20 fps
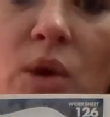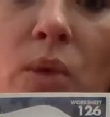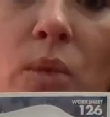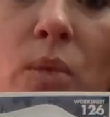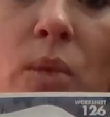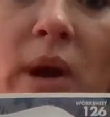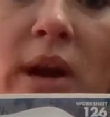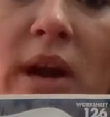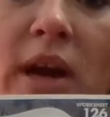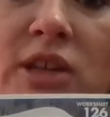
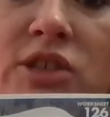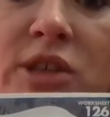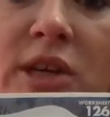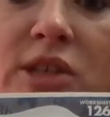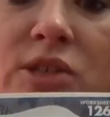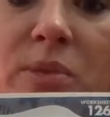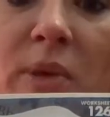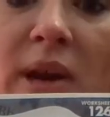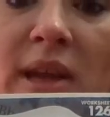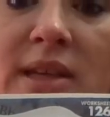
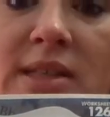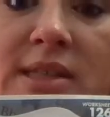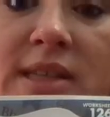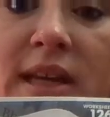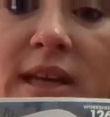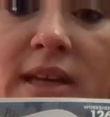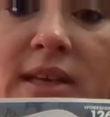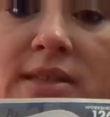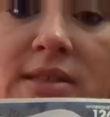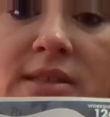
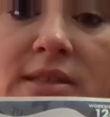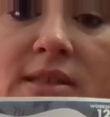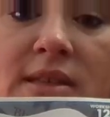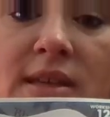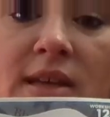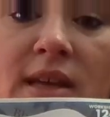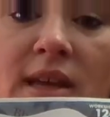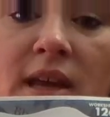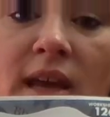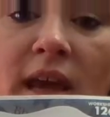126,
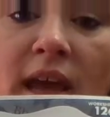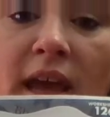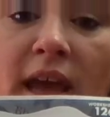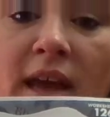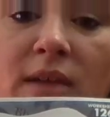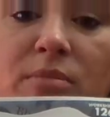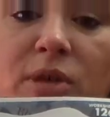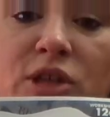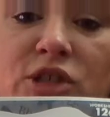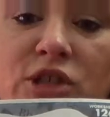
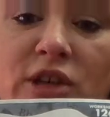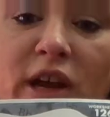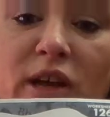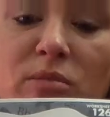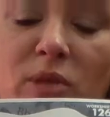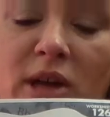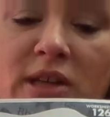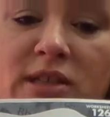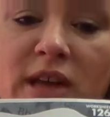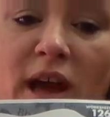and put your name
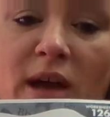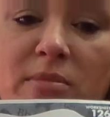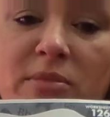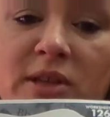on top.